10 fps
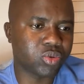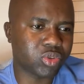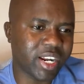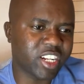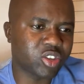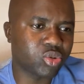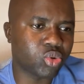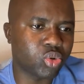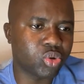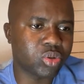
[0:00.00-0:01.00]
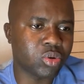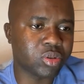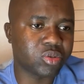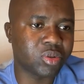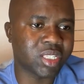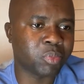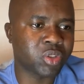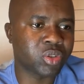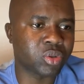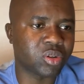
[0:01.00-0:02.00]
trying to do. You're
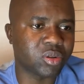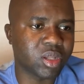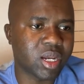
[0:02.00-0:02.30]
supposed to do.